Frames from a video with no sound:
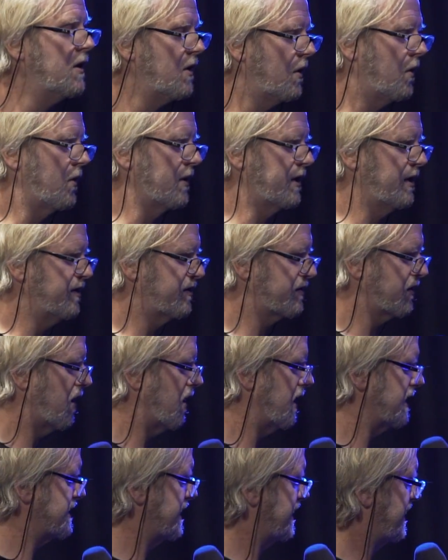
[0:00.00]
or
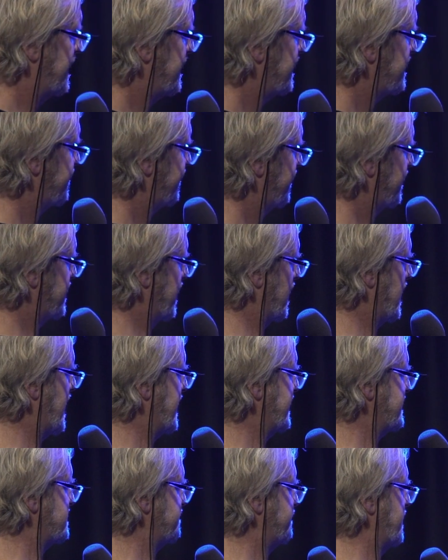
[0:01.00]
utilising these for
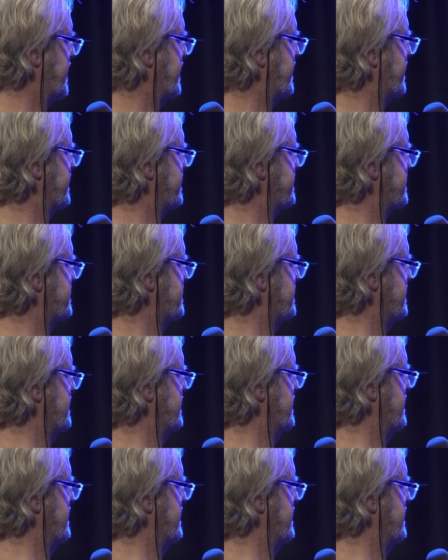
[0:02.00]
delay speakers.